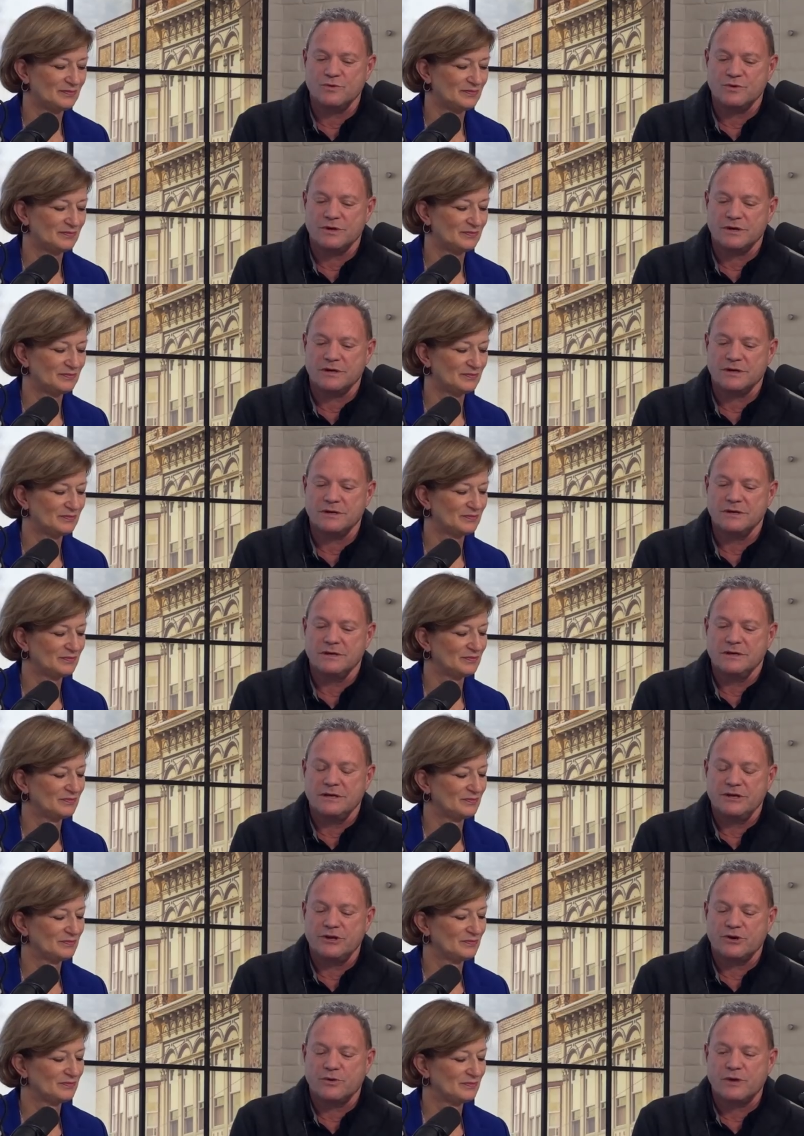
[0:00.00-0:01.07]
Speaker 1: uh,
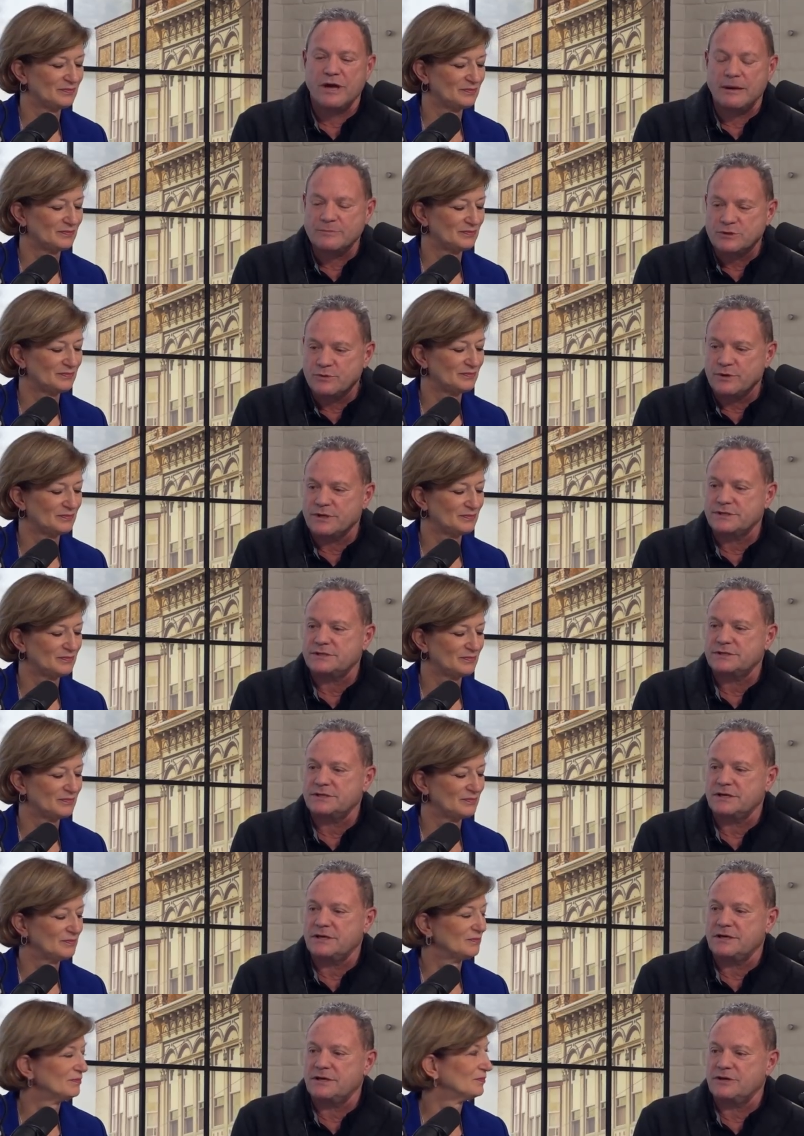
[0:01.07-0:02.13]
you know, come to us
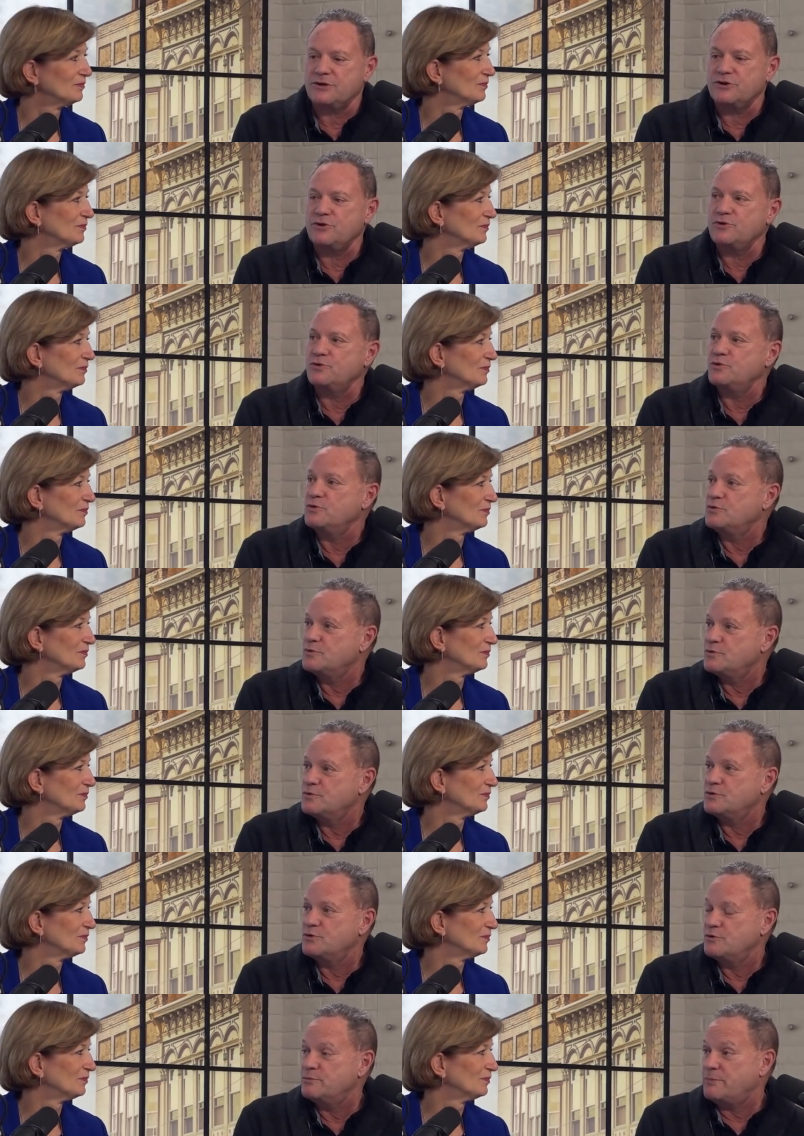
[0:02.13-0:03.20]
uh, new
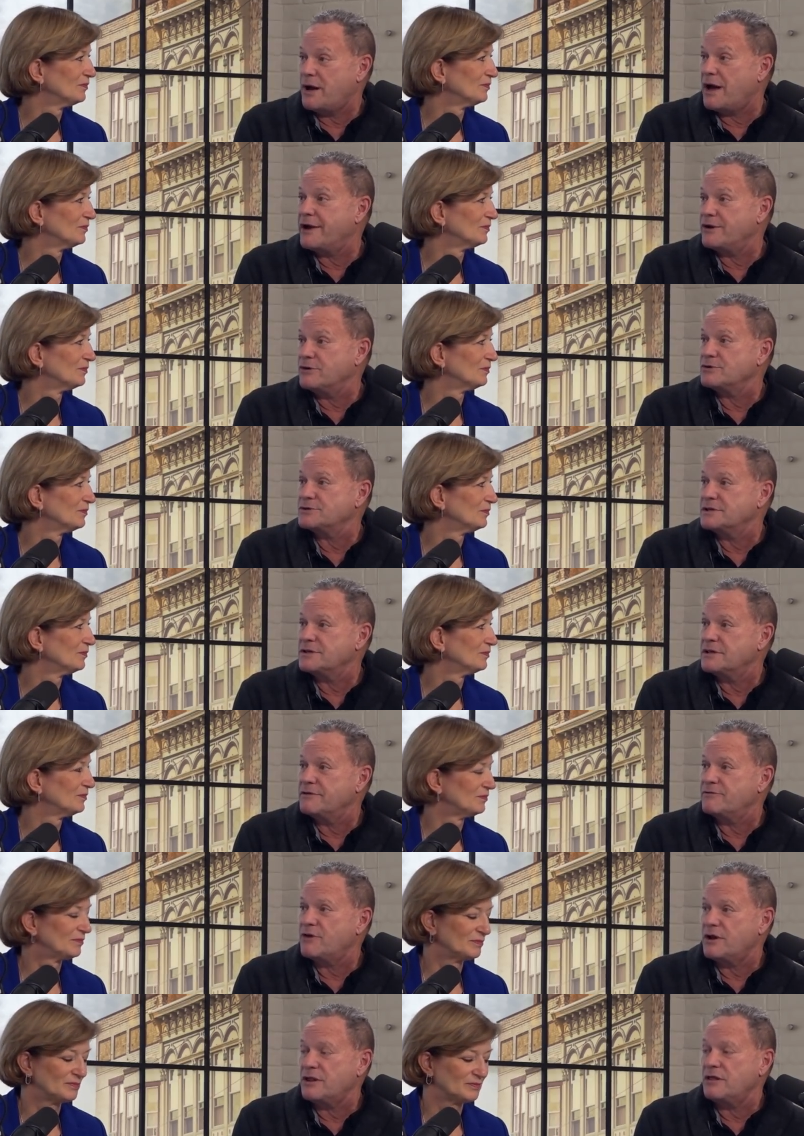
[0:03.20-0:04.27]
new buyers, and
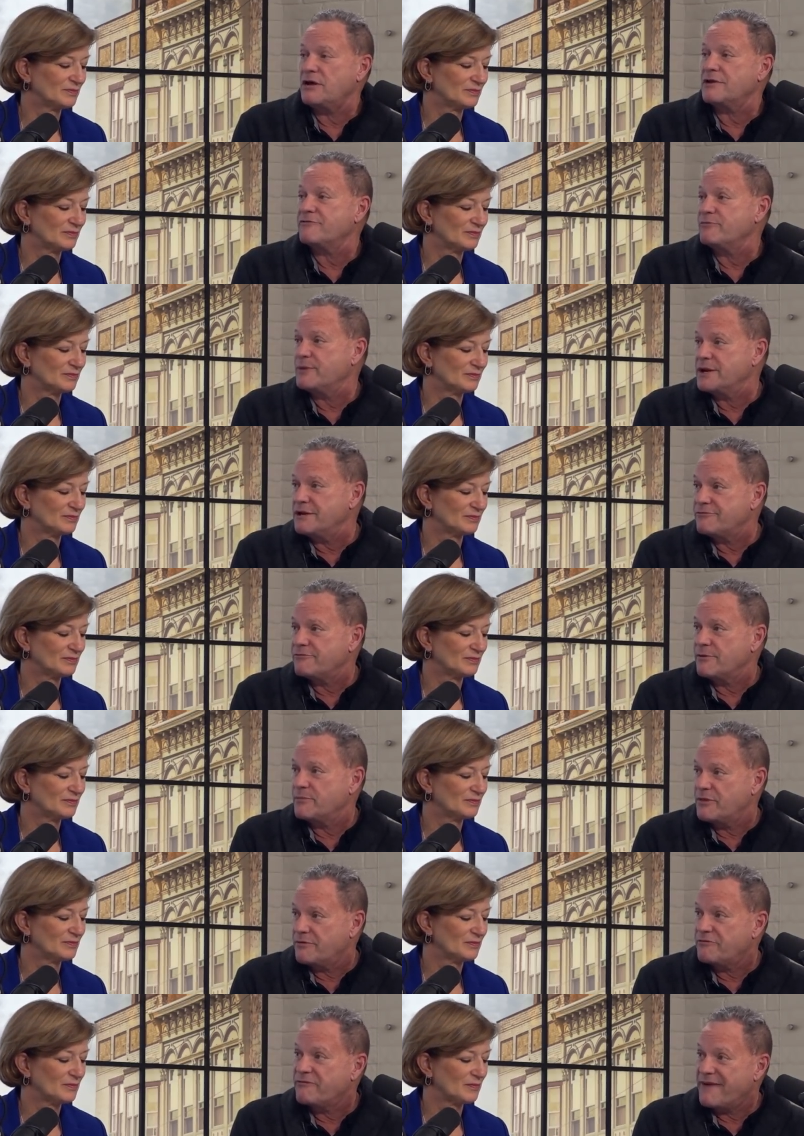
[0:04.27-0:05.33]
they've got a lot of money
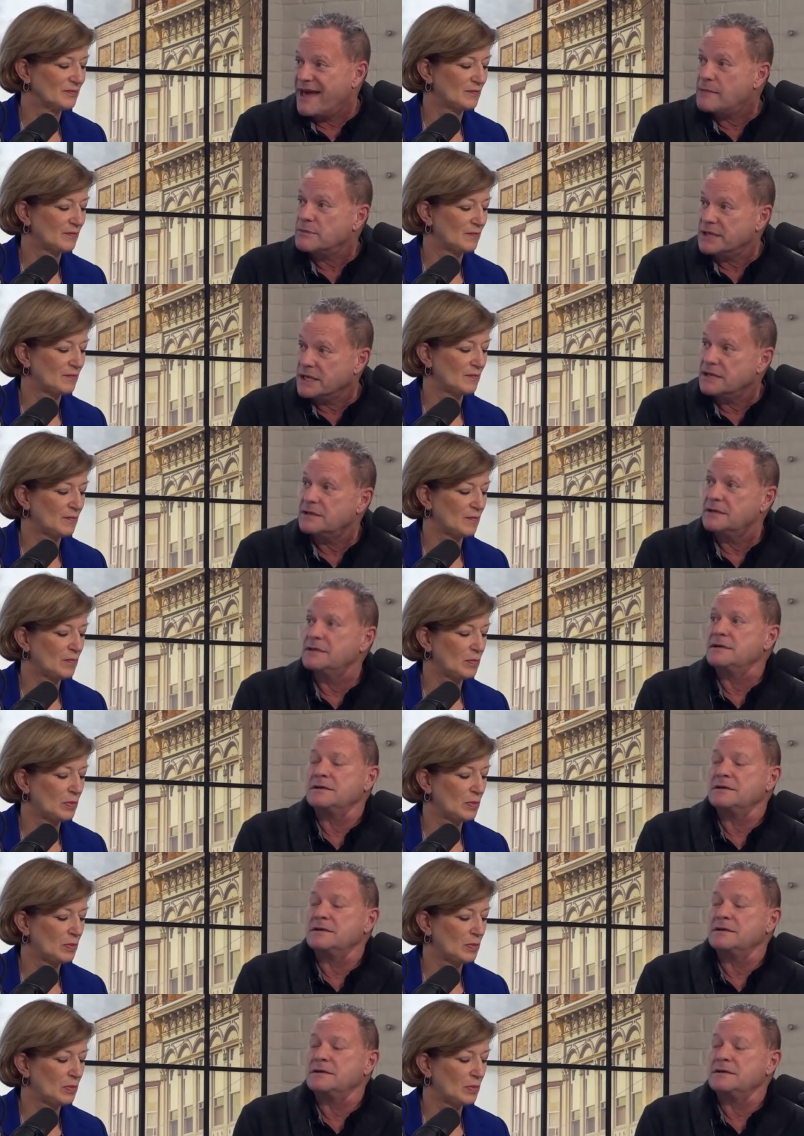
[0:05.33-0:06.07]
from the family.